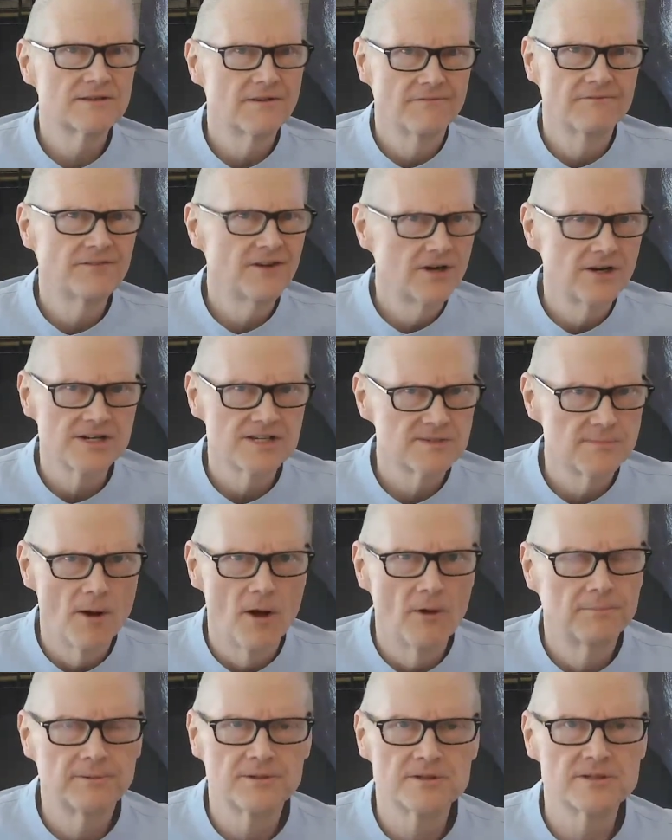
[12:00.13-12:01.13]
a very
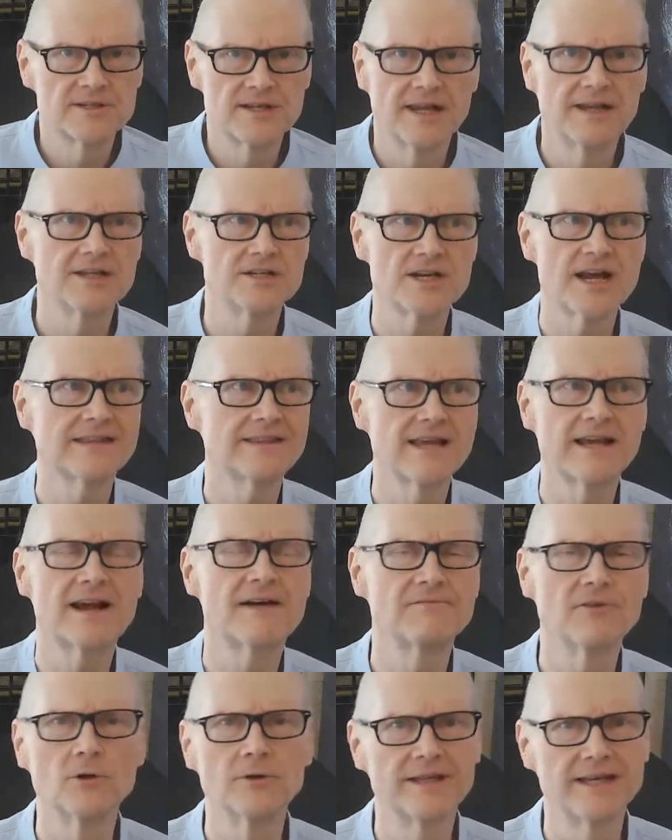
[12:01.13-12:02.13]
small percentage, I think
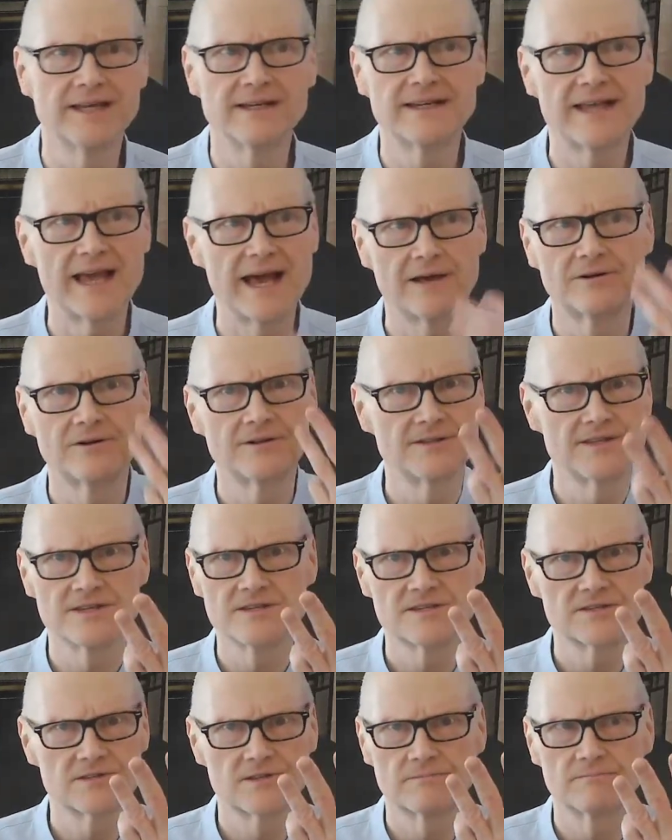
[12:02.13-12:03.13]
I've only encountered
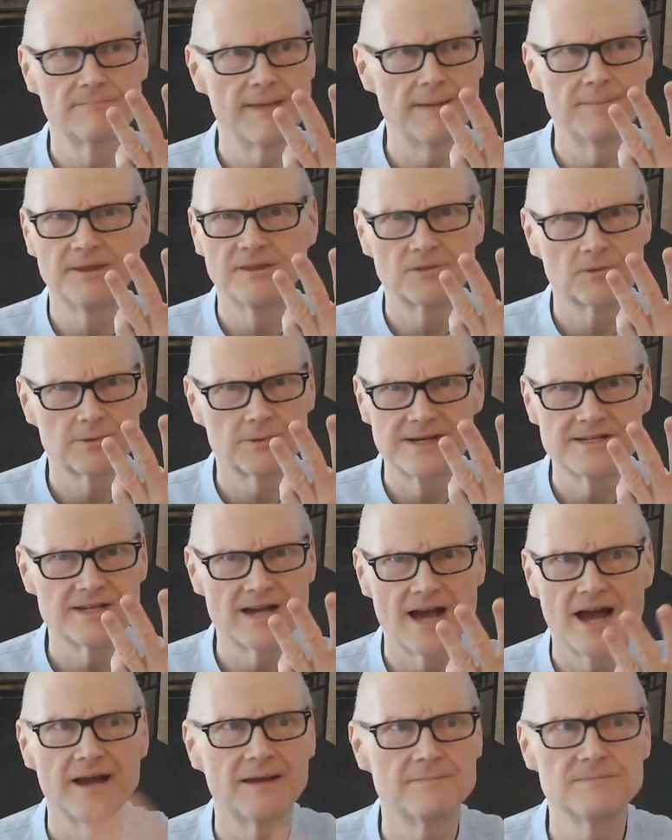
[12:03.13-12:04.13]
this maybe 3
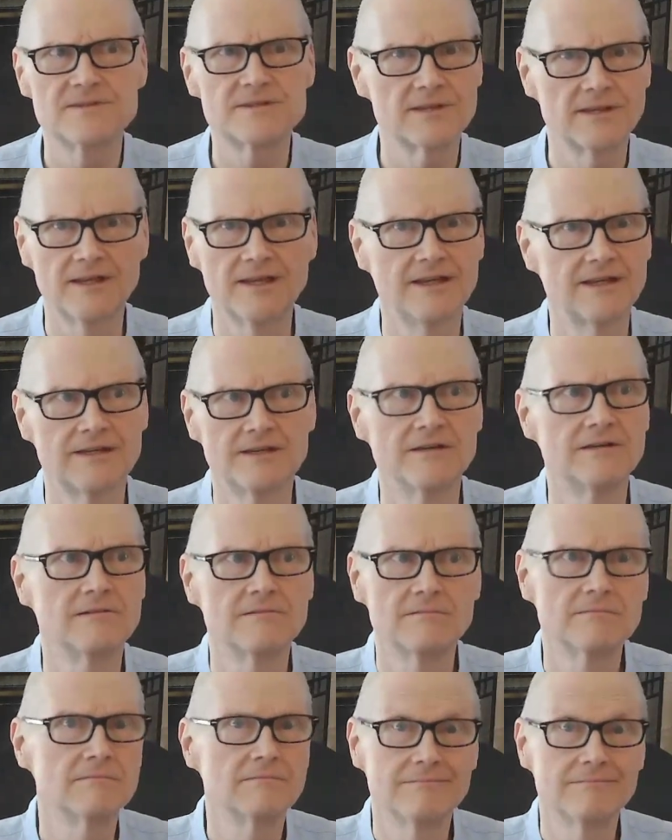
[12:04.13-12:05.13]
times in
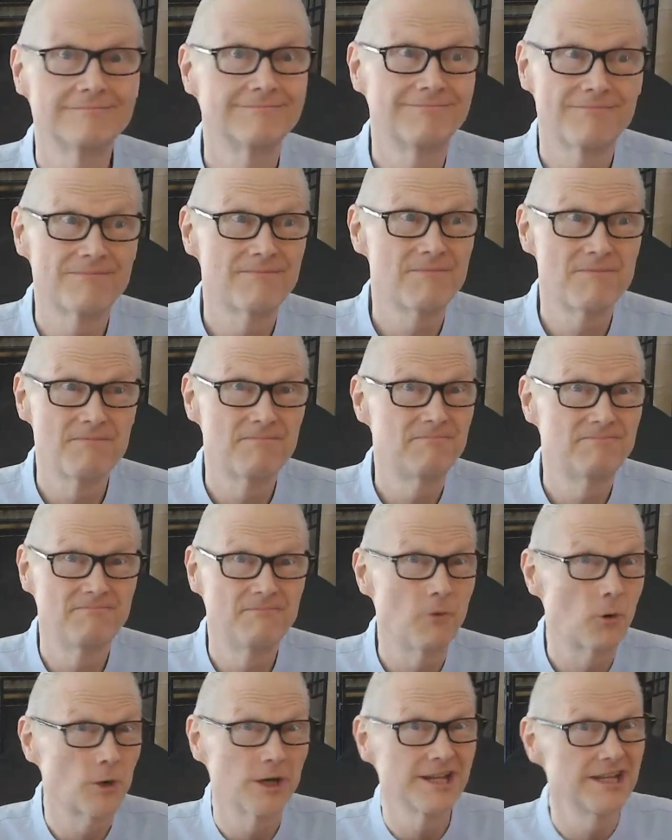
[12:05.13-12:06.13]

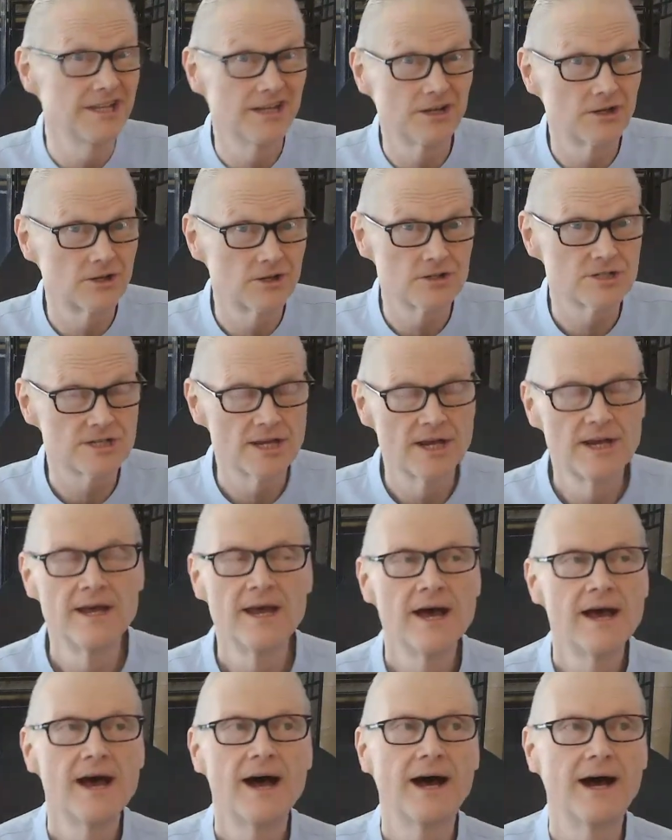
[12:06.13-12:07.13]
40 years.
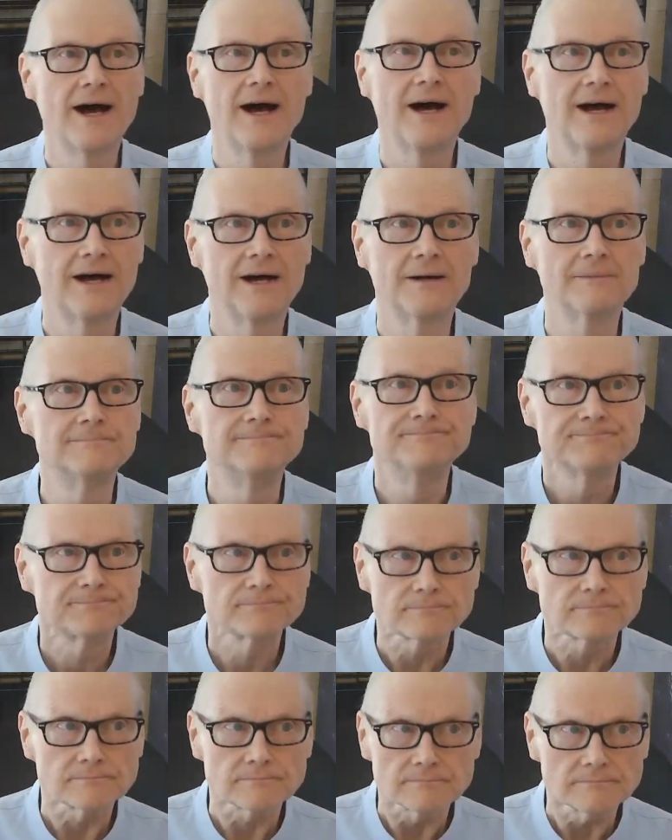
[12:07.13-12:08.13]

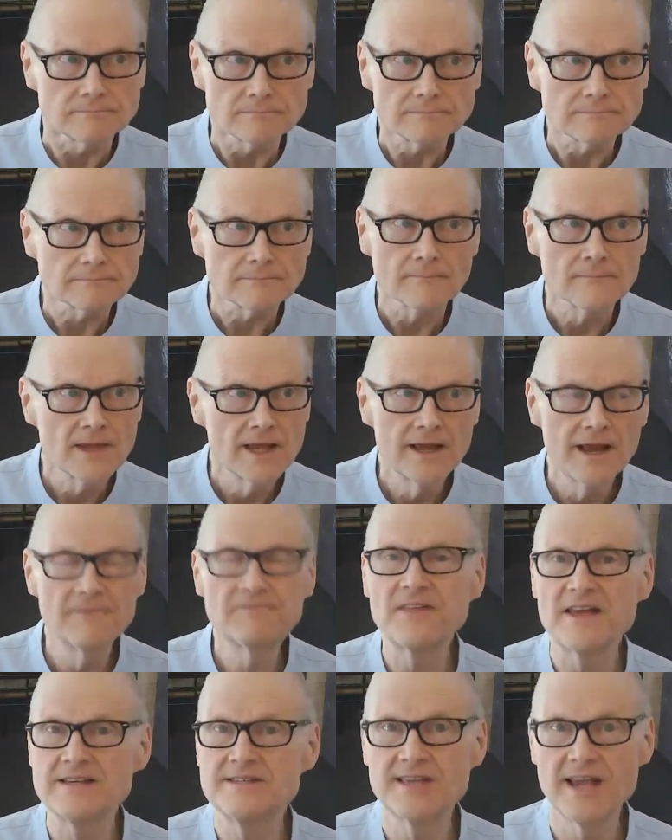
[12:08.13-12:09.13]
If
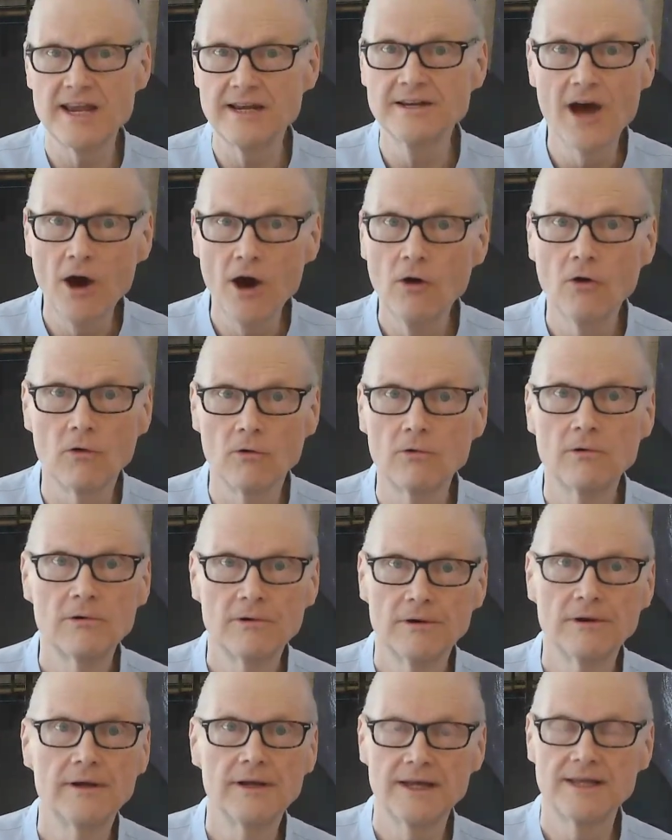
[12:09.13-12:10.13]
they say no,
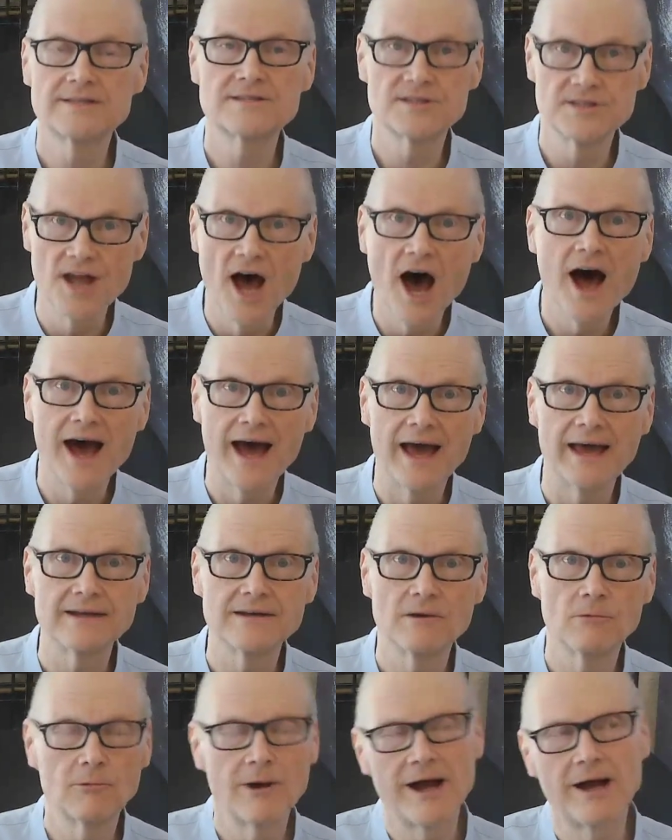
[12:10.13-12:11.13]
it's not,
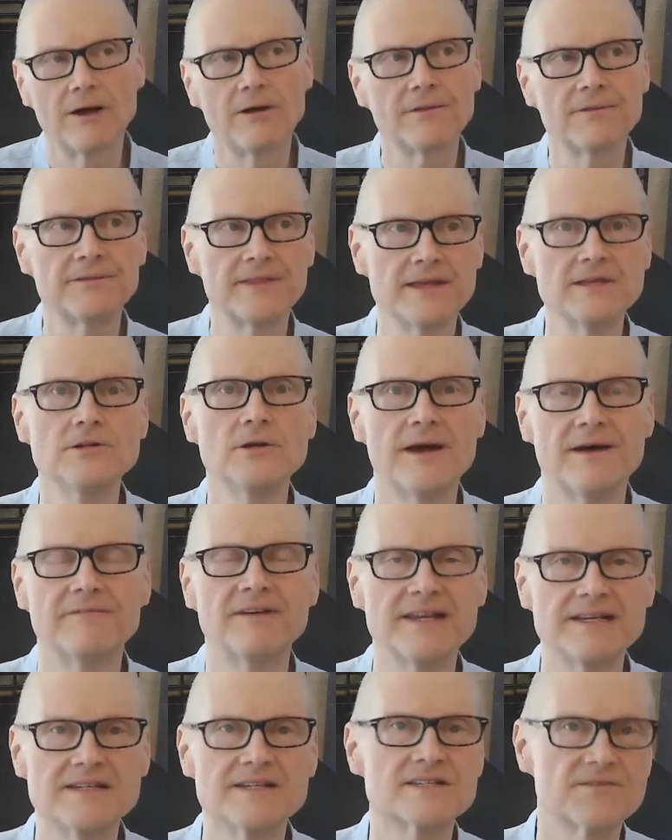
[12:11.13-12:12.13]
well, then you have
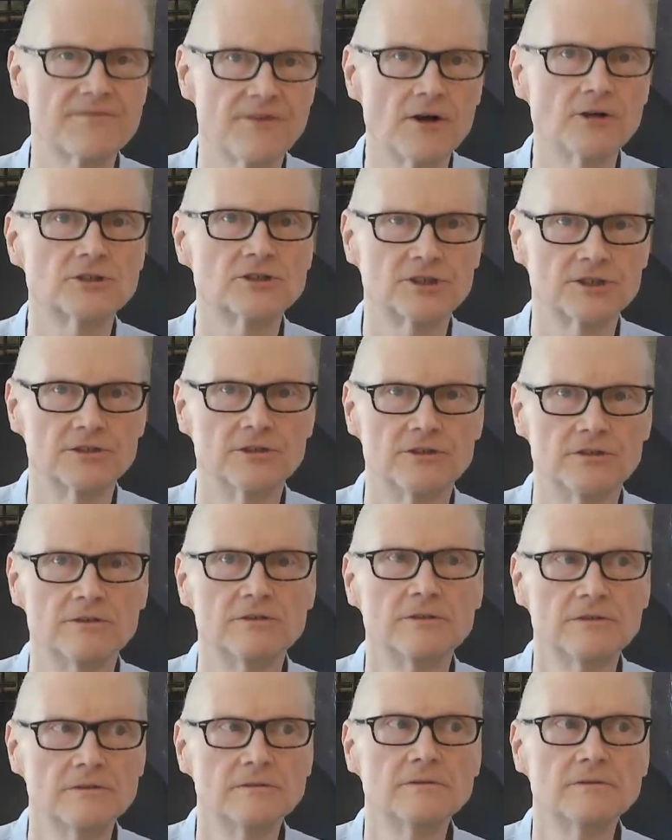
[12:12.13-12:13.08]
a dysfunctional